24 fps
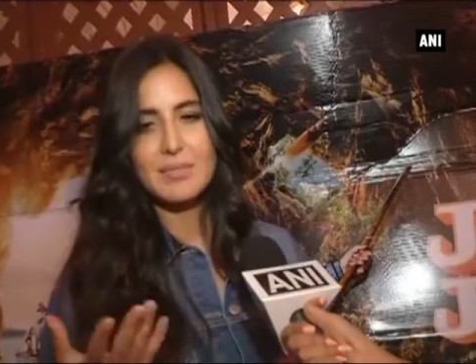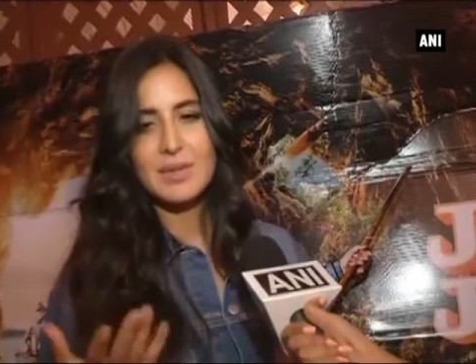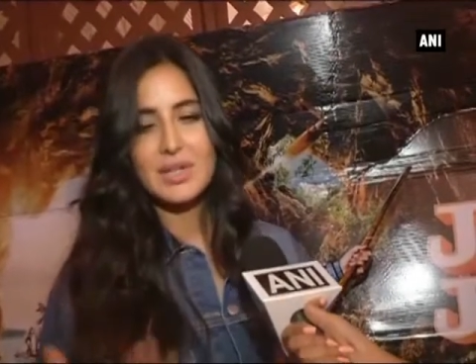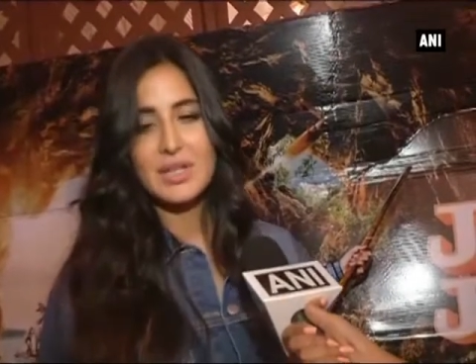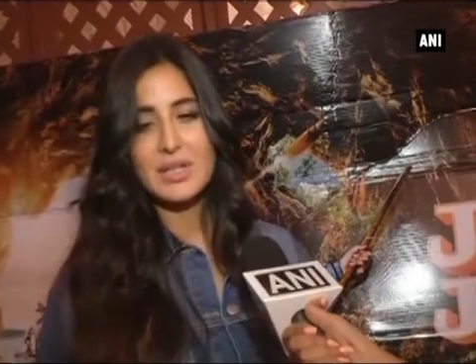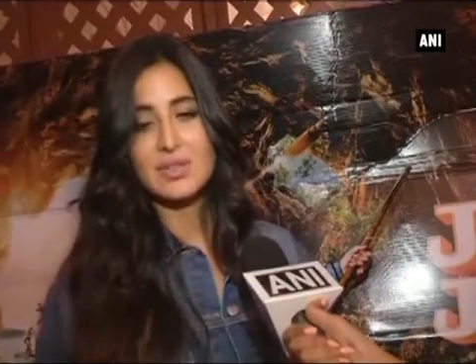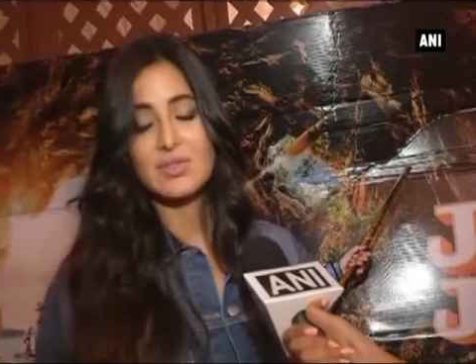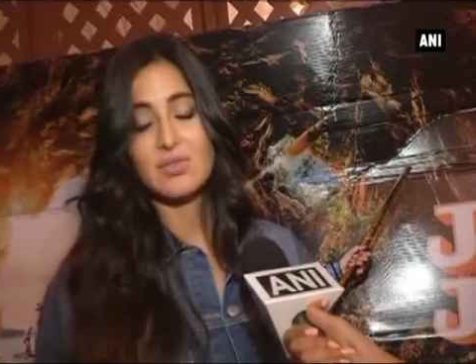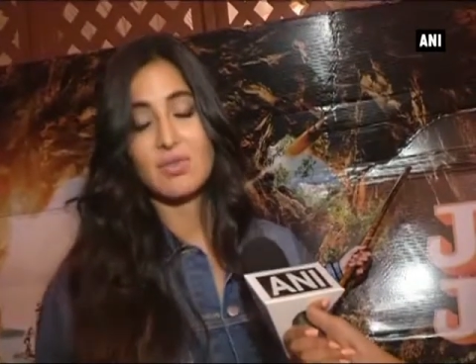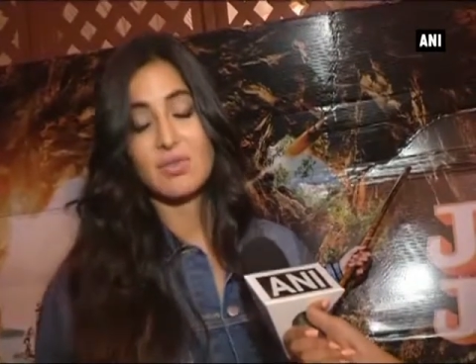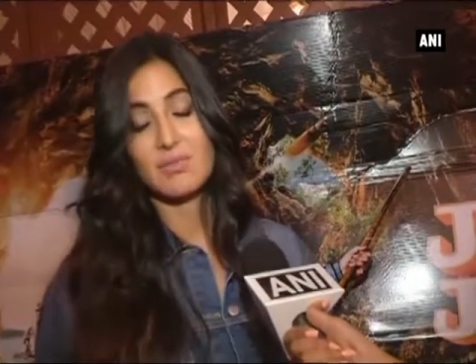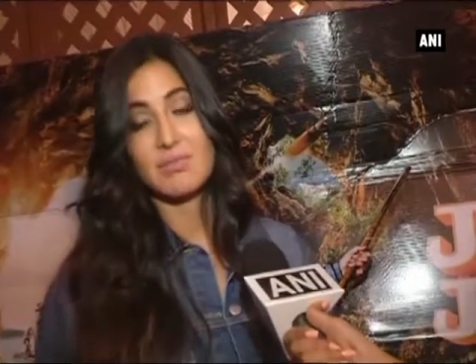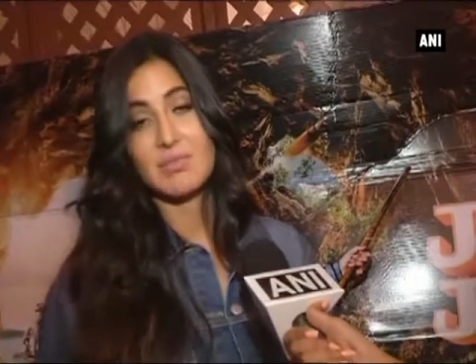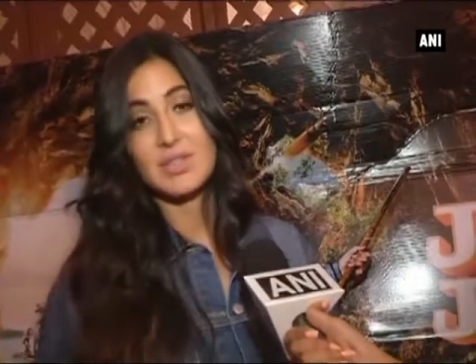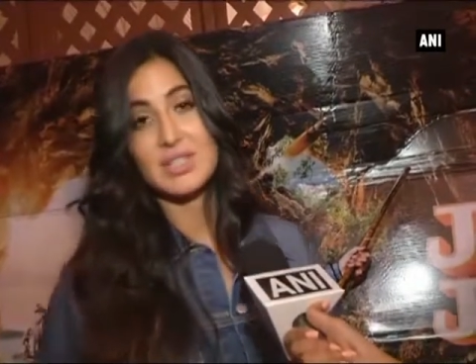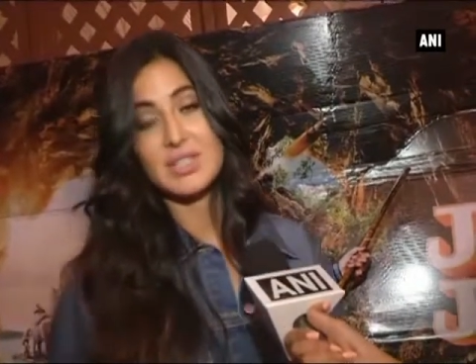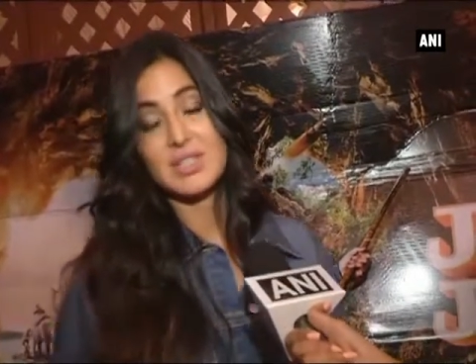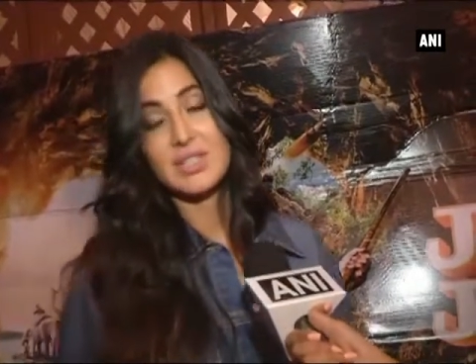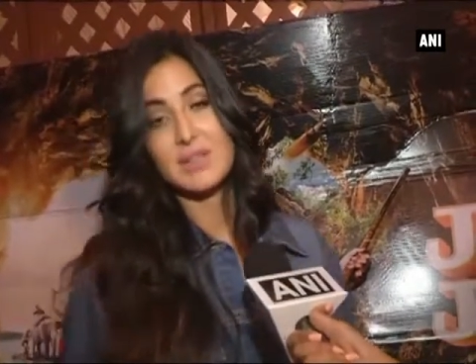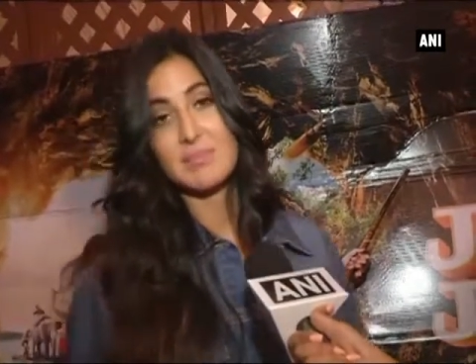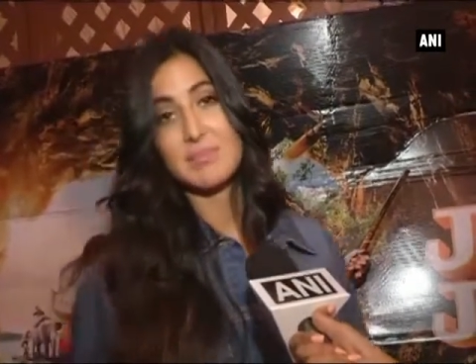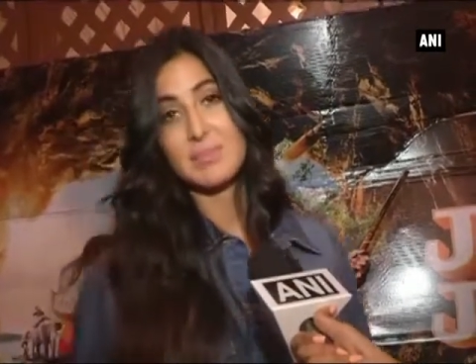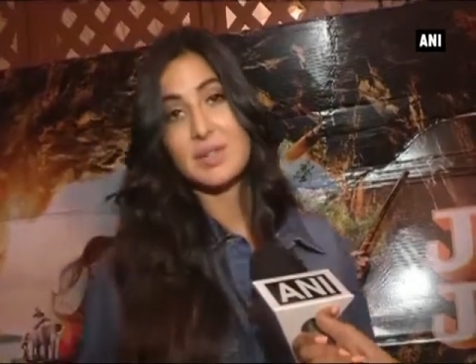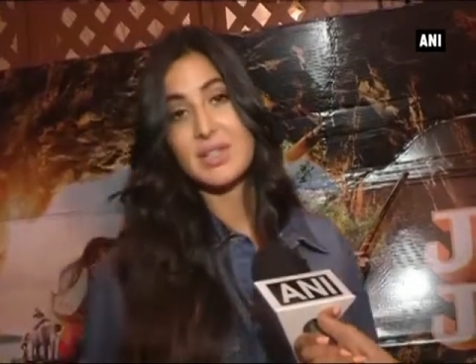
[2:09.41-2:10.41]
Please don't
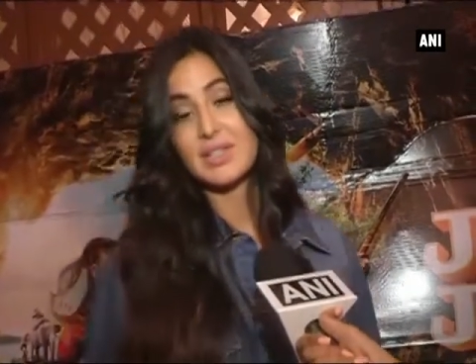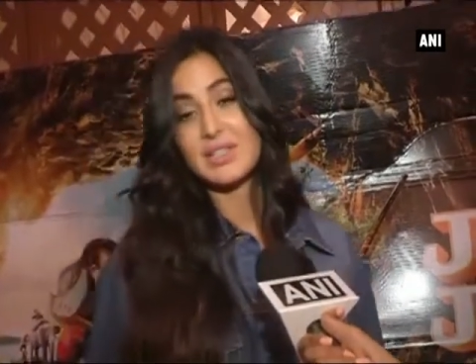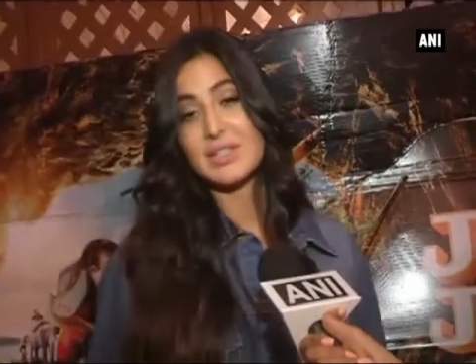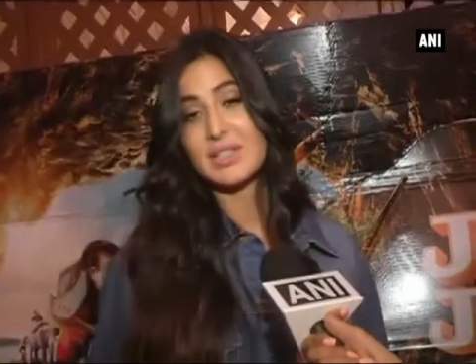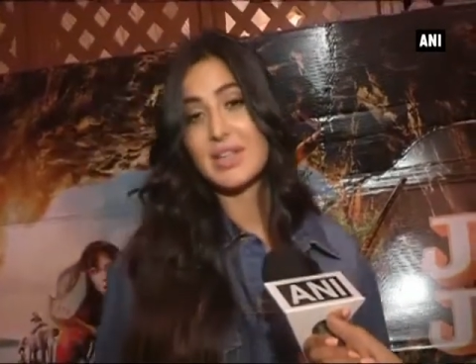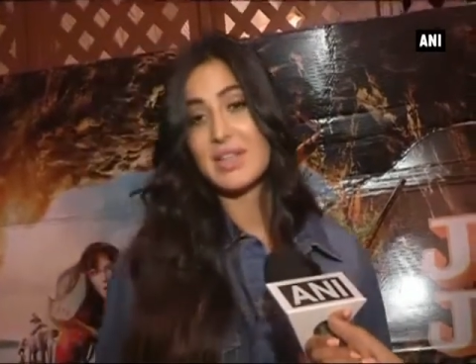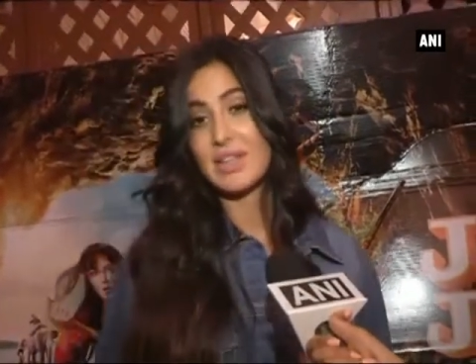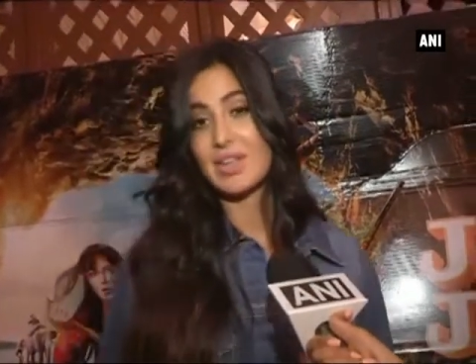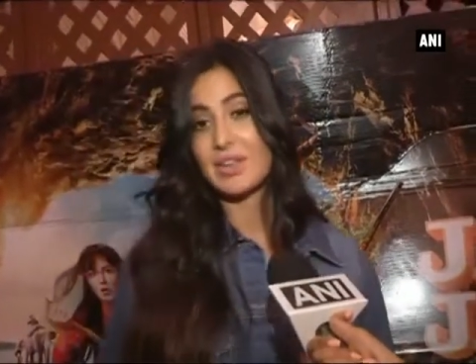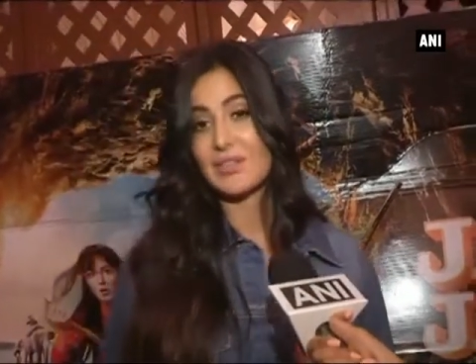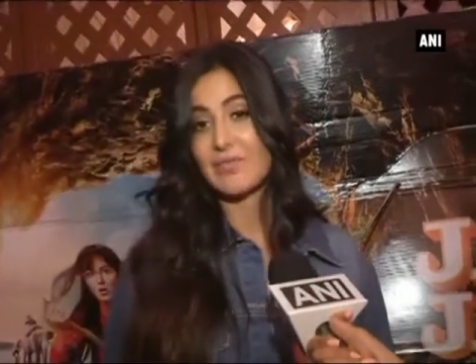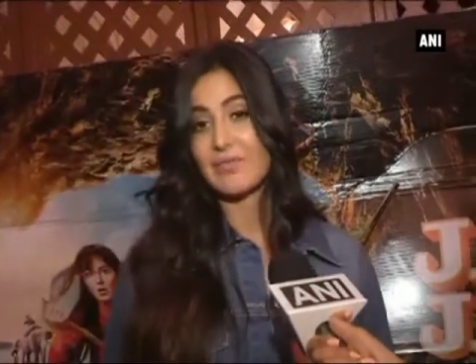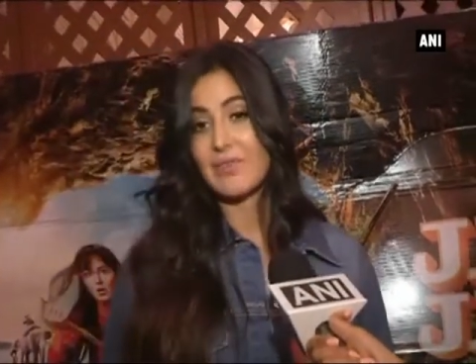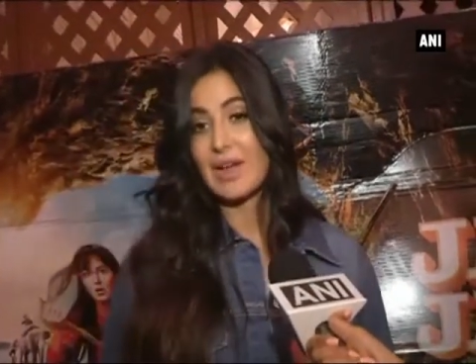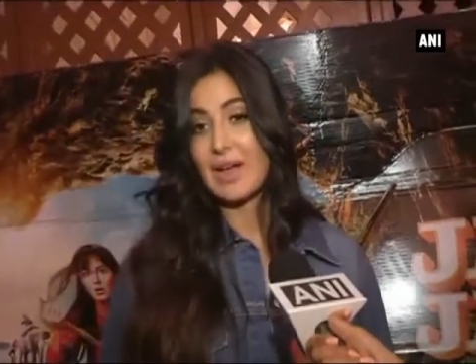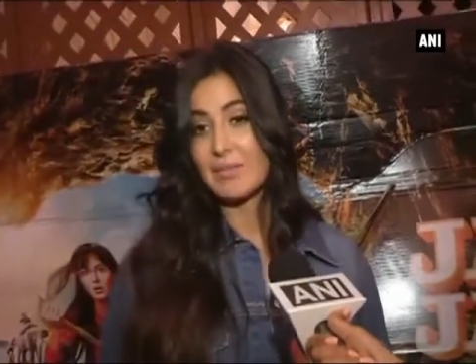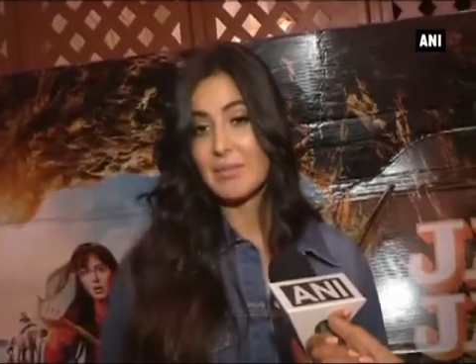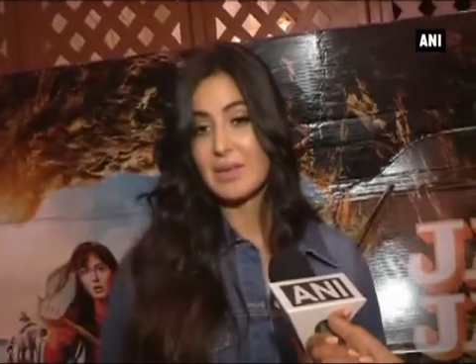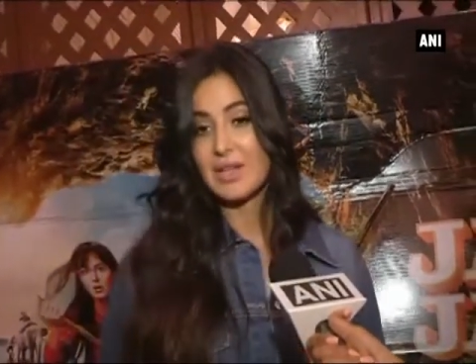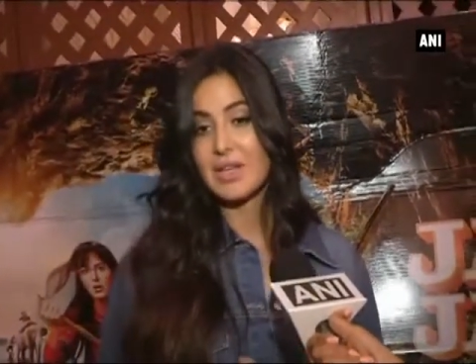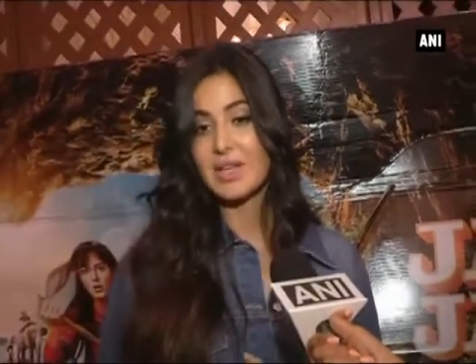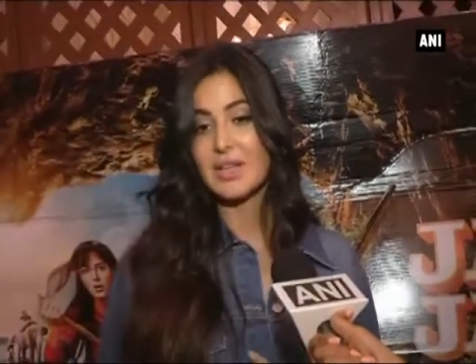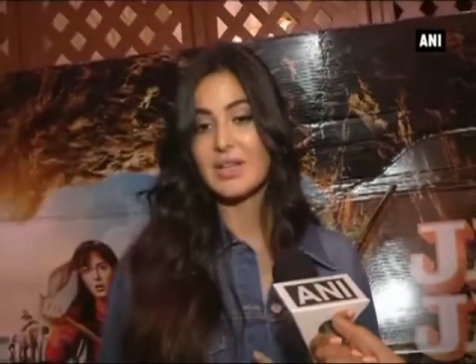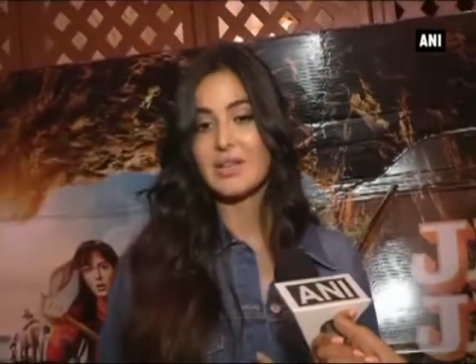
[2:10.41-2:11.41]
miss it. Please take your
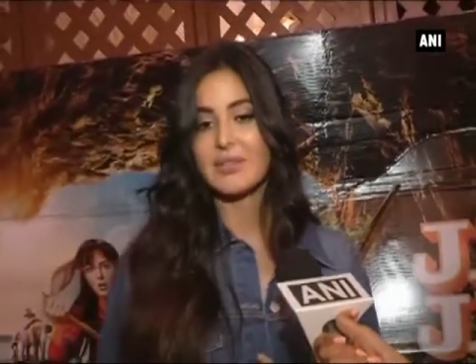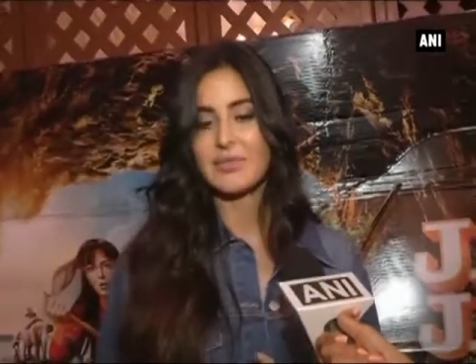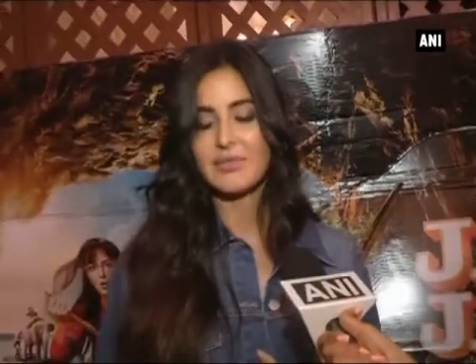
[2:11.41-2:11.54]
family,